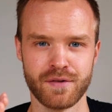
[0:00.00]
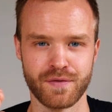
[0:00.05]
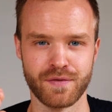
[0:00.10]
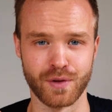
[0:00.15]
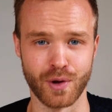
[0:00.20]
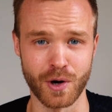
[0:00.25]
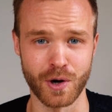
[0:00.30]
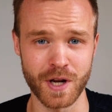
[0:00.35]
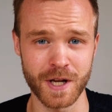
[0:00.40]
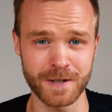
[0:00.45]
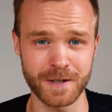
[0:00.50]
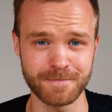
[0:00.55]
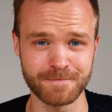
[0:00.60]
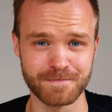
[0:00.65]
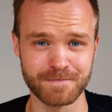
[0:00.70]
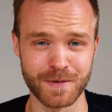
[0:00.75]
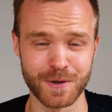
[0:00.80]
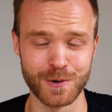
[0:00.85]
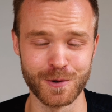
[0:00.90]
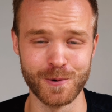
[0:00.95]
Florian,
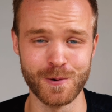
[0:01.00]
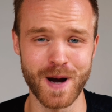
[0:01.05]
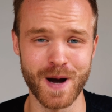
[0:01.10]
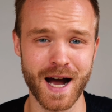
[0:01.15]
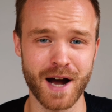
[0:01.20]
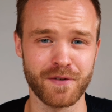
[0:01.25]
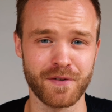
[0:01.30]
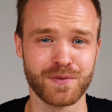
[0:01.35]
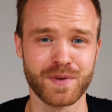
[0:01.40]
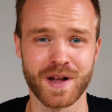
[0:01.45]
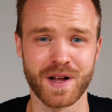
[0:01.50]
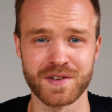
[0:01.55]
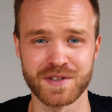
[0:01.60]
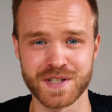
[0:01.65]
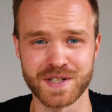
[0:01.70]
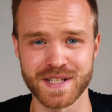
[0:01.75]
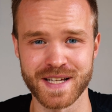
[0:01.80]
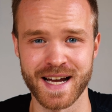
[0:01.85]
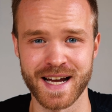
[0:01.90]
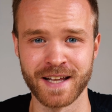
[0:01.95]
you have to
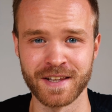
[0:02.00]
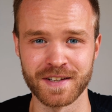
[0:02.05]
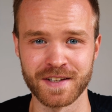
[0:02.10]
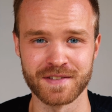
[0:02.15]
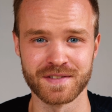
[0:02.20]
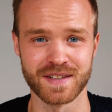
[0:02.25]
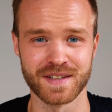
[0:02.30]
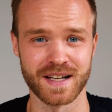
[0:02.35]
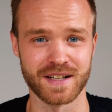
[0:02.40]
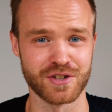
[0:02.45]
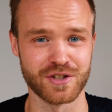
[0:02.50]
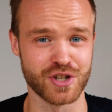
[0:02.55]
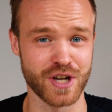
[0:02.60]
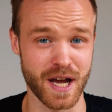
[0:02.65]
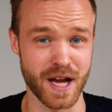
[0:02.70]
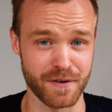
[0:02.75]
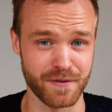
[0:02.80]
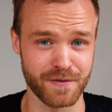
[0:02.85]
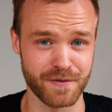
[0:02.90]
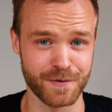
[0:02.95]
understand that
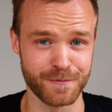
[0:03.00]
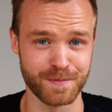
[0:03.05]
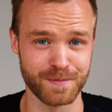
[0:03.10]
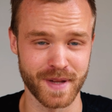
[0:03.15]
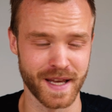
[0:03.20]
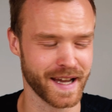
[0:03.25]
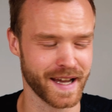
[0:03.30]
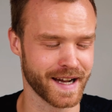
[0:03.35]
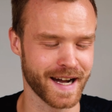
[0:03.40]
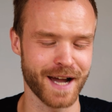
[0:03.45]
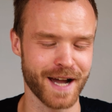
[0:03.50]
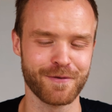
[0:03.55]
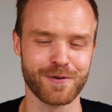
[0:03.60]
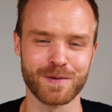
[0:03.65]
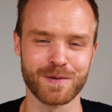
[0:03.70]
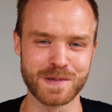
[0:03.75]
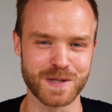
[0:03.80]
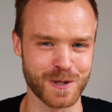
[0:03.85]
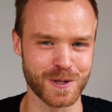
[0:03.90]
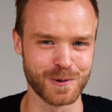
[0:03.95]
Jeff, a guy
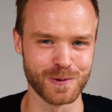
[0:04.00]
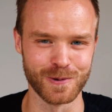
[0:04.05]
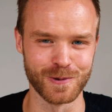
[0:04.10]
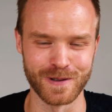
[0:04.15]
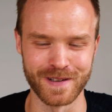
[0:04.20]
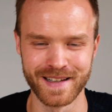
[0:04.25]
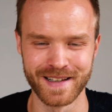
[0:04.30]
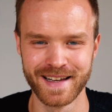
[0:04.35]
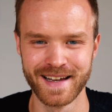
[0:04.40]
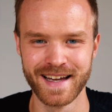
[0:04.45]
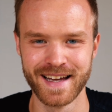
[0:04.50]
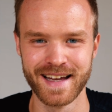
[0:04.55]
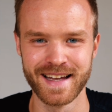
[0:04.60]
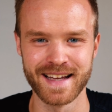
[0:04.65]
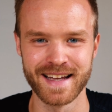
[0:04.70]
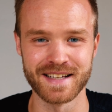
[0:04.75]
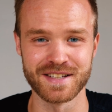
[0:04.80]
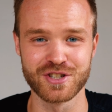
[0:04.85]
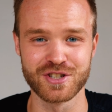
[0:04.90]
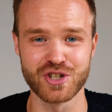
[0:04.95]
from school,
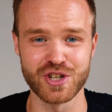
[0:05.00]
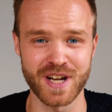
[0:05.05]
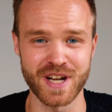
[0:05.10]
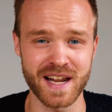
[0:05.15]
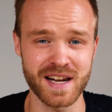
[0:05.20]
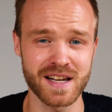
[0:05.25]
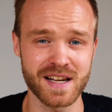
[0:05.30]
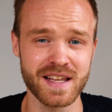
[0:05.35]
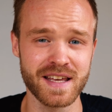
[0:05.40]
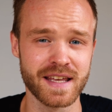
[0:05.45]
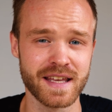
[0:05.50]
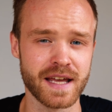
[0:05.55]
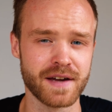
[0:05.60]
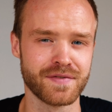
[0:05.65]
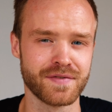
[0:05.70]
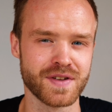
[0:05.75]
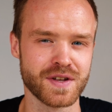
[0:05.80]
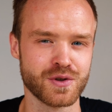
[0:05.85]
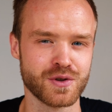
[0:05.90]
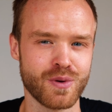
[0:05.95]
is genetically
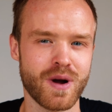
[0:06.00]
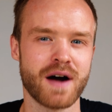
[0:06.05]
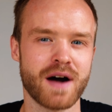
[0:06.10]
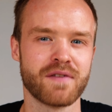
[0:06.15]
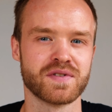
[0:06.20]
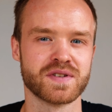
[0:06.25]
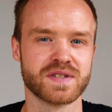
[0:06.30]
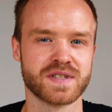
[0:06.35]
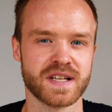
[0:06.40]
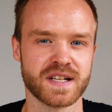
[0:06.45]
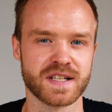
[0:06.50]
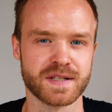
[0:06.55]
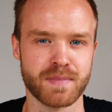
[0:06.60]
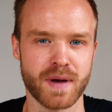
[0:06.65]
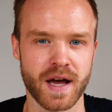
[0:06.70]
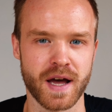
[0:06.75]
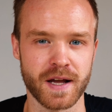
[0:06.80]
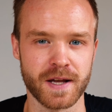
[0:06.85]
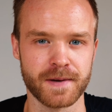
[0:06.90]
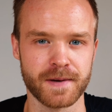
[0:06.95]
gifted to have a
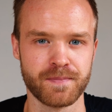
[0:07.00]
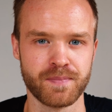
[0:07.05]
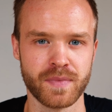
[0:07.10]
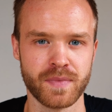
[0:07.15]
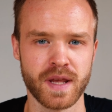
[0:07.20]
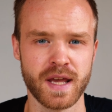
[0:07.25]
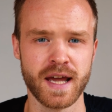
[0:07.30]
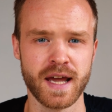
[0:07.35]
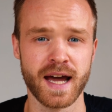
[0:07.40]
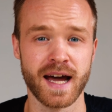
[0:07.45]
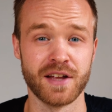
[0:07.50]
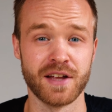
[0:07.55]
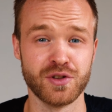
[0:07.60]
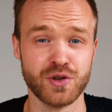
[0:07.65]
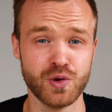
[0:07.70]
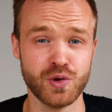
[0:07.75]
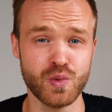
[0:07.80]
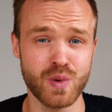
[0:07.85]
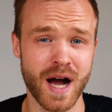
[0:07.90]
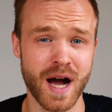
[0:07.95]
six-pack. And
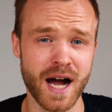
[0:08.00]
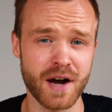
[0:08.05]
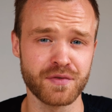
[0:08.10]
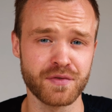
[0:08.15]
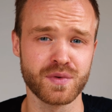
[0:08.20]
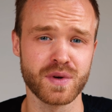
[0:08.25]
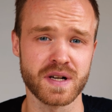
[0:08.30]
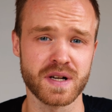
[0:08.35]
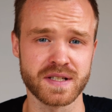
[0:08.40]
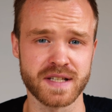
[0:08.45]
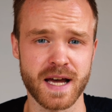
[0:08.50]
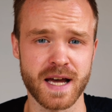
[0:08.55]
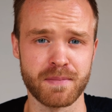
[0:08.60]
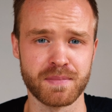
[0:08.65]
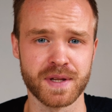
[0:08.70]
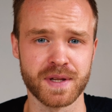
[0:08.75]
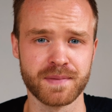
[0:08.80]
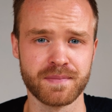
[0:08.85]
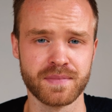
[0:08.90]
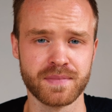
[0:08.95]
you have to
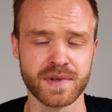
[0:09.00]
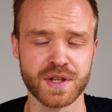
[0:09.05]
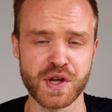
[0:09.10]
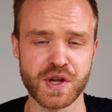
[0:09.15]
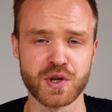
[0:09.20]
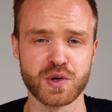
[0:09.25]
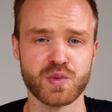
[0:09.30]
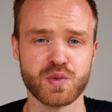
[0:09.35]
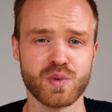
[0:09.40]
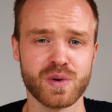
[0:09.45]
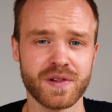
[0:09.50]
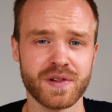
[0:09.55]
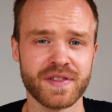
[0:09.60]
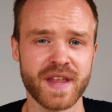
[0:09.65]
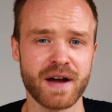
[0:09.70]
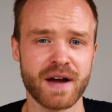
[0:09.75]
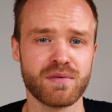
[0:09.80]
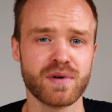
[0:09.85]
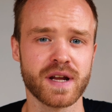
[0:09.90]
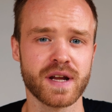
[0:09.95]
accept that you will
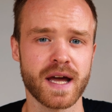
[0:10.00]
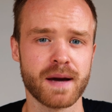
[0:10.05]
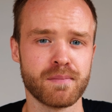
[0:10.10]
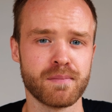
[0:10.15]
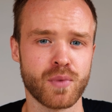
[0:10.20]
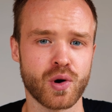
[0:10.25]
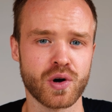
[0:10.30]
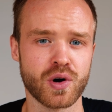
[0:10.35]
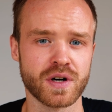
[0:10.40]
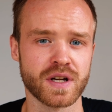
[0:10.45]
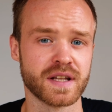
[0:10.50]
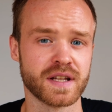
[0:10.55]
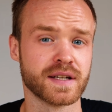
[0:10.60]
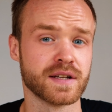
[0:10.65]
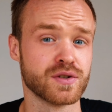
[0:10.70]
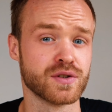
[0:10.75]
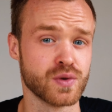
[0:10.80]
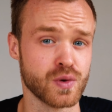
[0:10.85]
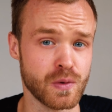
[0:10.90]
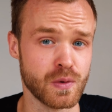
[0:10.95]
never get more than a
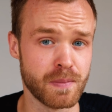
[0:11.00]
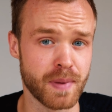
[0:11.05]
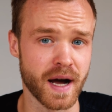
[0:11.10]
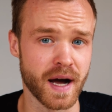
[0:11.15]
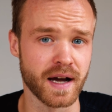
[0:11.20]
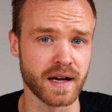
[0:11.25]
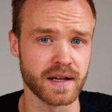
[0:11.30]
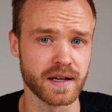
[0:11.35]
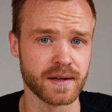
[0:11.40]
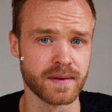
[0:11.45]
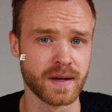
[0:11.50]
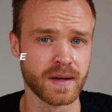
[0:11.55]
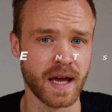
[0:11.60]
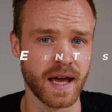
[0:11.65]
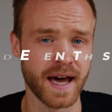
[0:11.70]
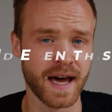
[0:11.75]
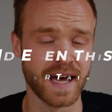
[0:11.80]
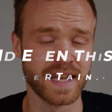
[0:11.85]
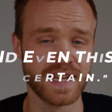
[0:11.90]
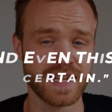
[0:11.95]
two-pack.
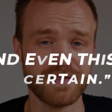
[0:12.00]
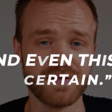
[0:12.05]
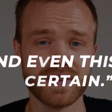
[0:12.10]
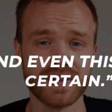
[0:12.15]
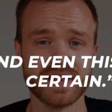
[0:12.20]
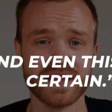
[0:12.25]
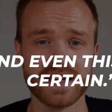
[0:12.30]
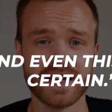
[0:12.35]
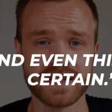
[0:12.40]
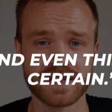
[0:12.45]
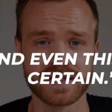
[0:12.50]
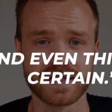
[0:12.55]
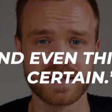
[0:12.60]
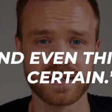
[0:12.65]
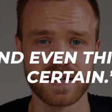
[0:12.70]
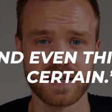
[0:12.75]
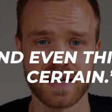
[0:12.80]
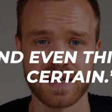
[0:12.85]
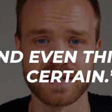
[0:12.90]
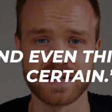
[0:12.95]
And even
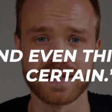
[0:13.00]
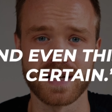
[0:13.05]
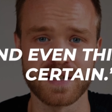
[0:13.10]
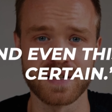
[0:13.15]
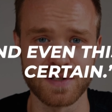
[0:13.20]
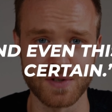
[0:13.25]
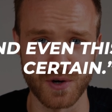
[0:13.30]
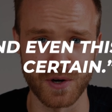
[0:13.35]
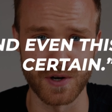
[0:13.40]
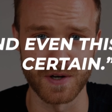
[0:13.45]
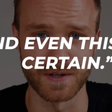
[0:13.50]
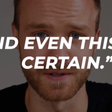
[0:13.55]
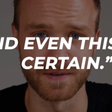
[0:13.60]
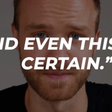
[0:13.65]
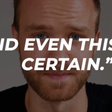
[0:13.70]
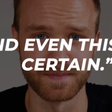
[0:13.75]
this is not certain.